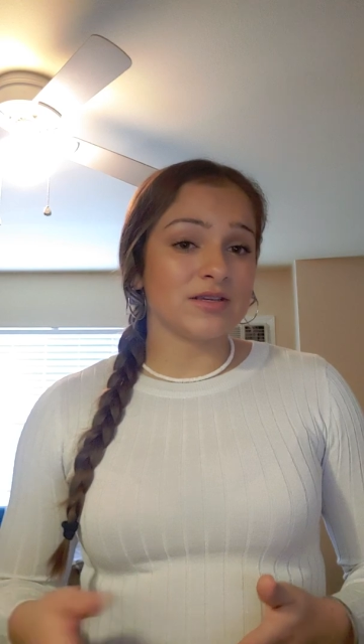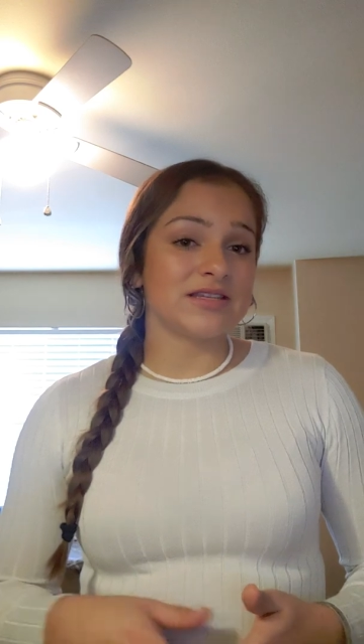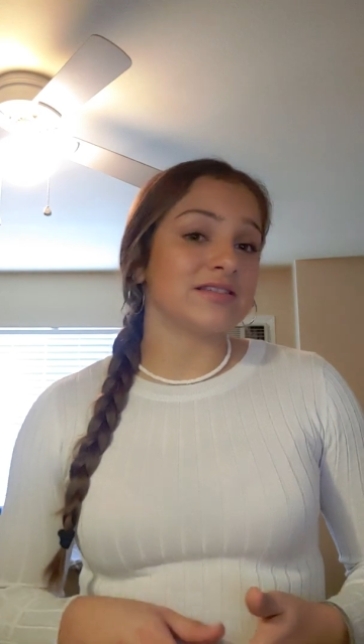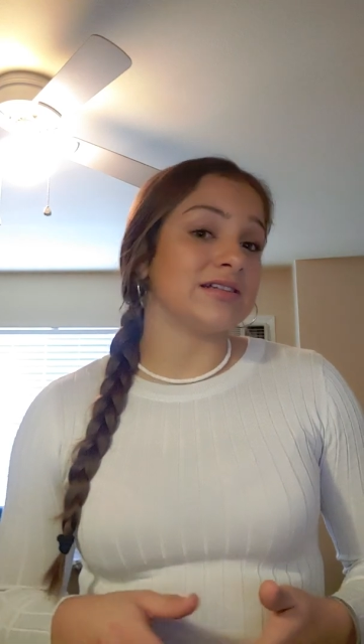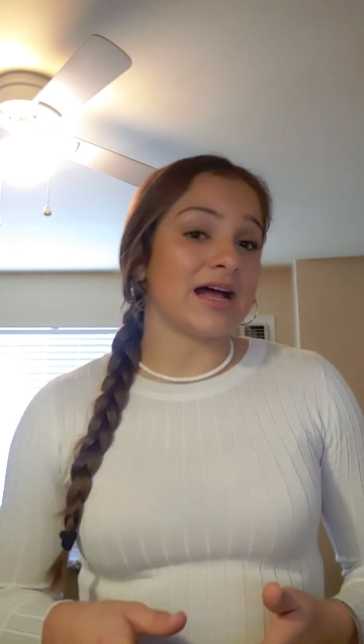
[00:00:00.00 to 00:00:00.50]

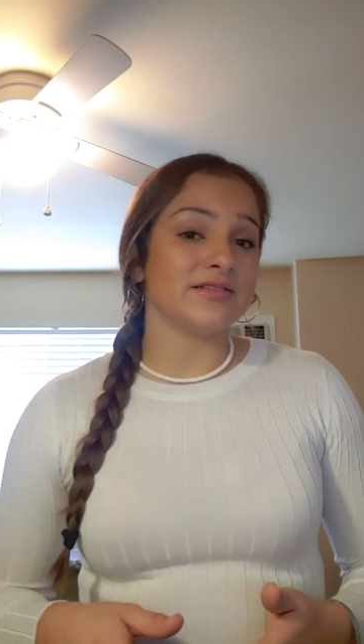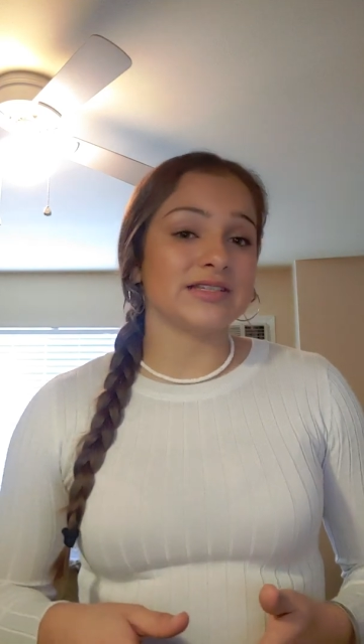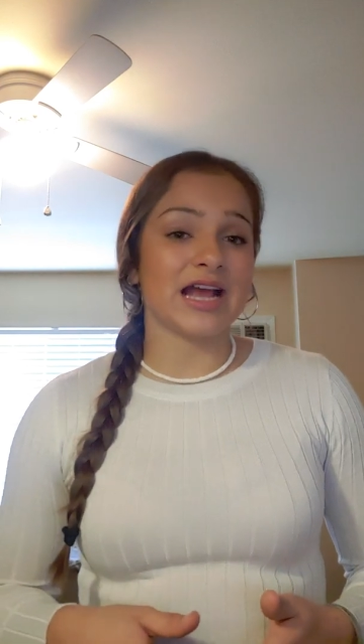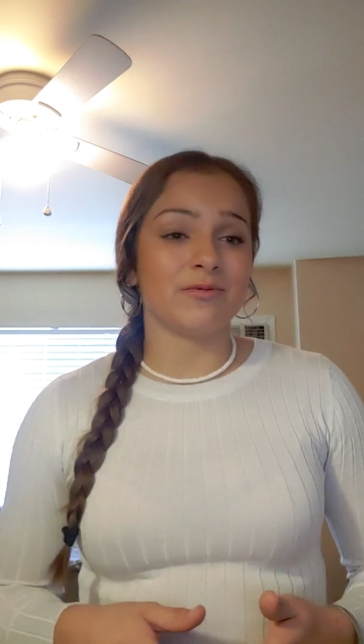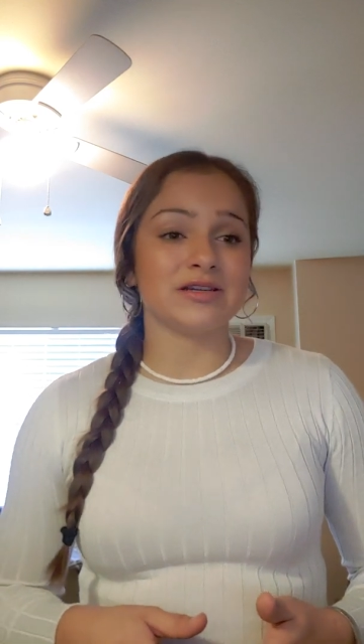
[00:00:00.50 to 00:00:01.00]
this allows
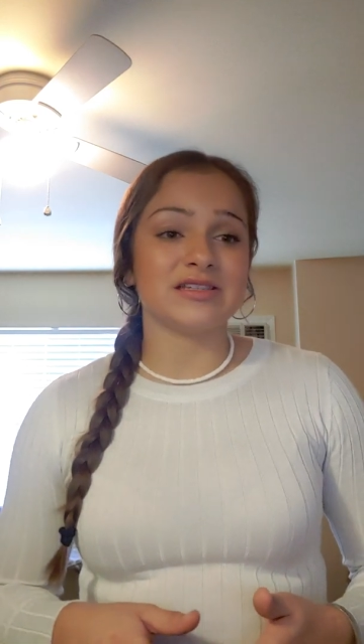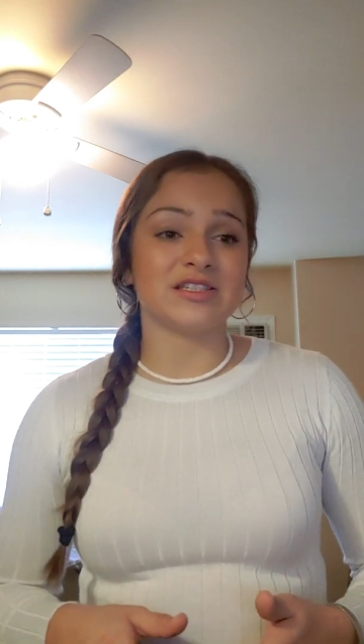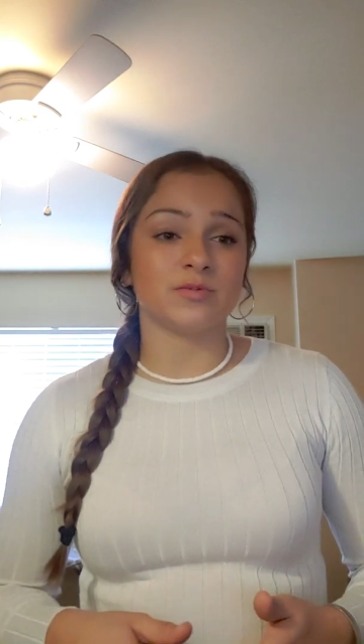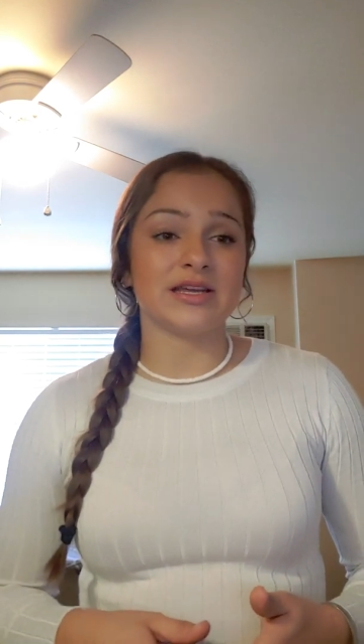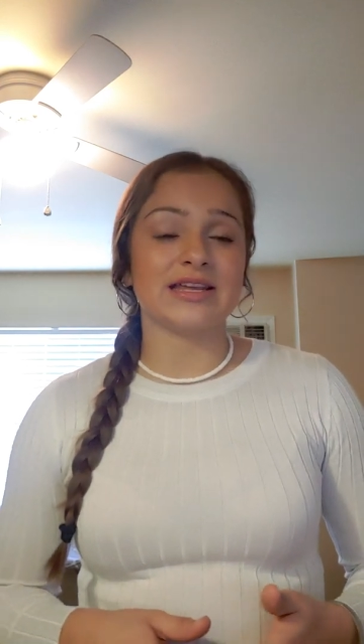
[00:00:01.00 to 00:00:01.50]
the cowboys to
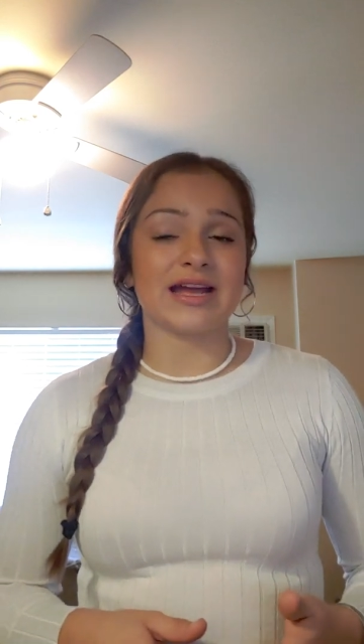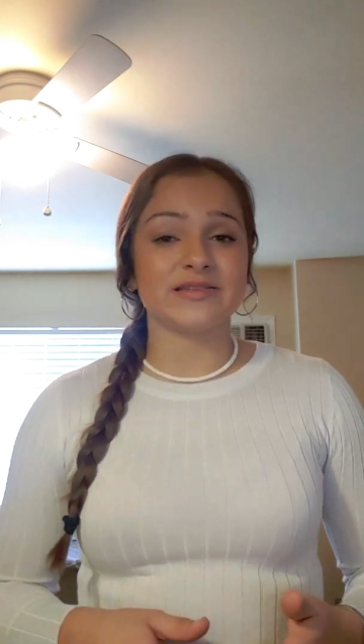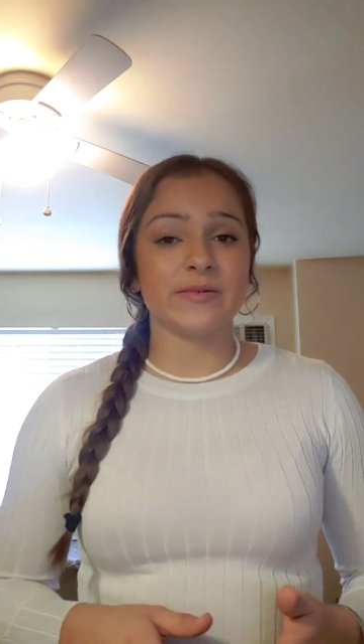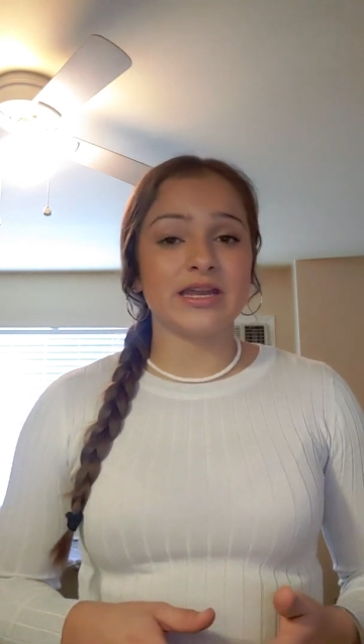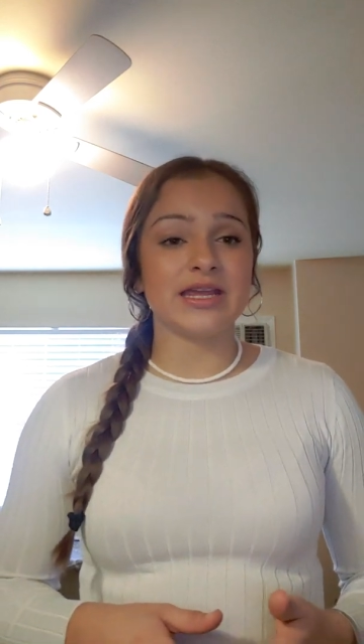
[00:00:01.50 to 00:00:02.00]
split
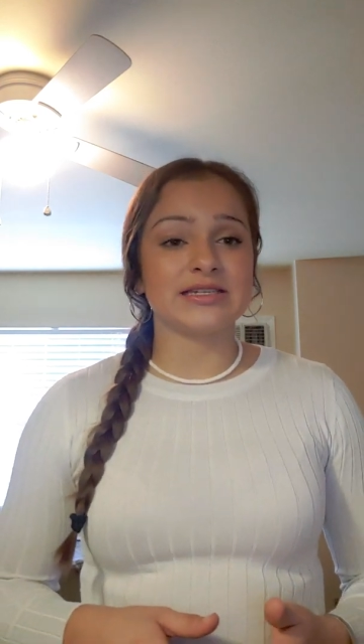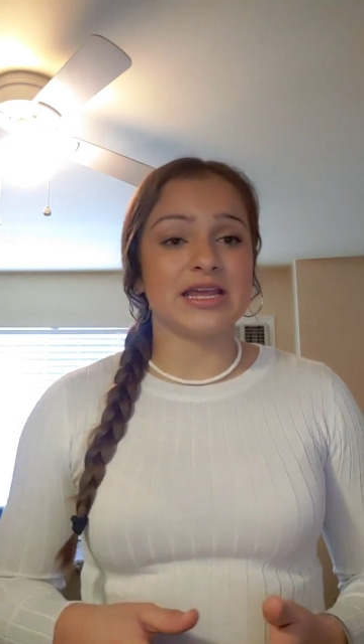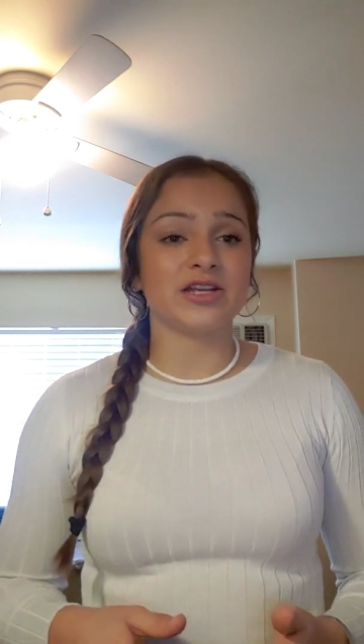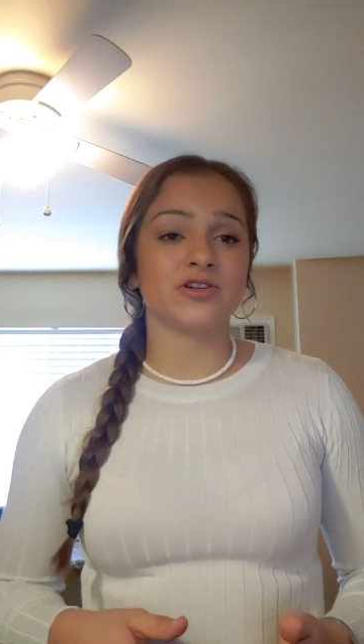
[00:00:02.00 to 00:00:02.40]
gas money and take